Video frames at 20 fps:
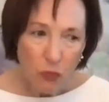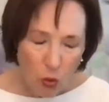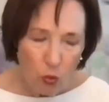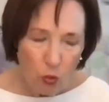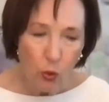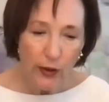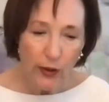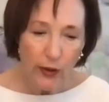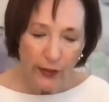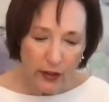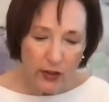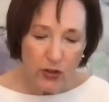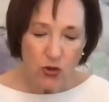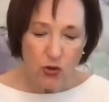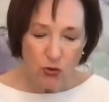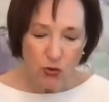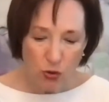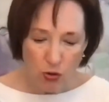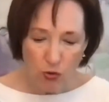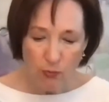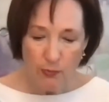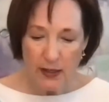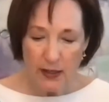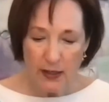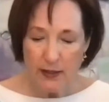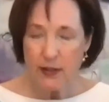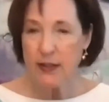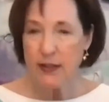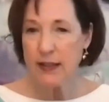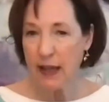really drew me
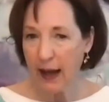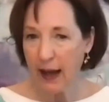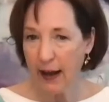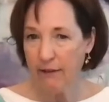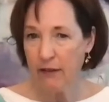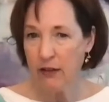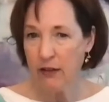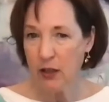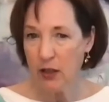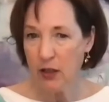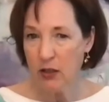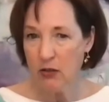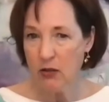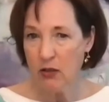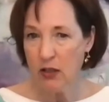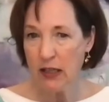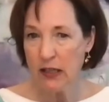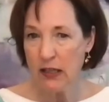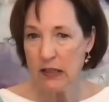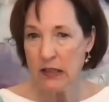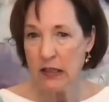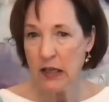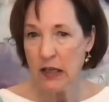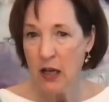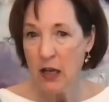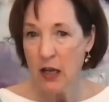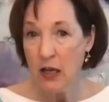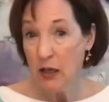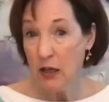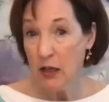to Davinloo is,
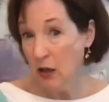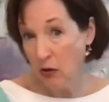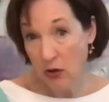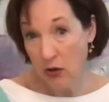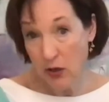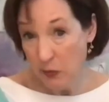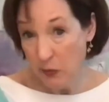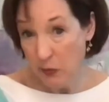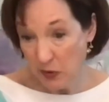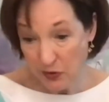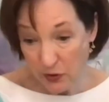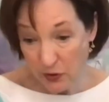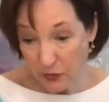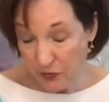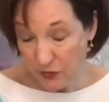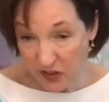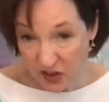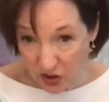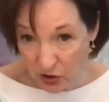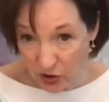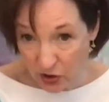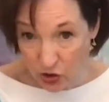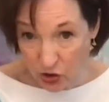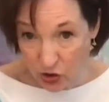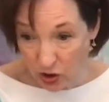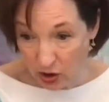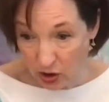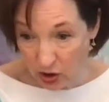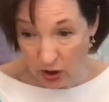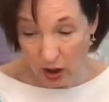you know, he was a
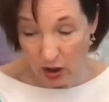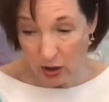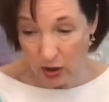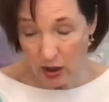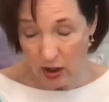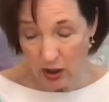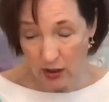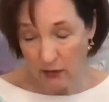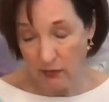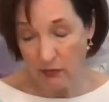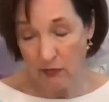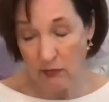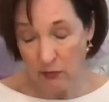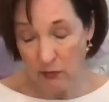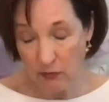physician and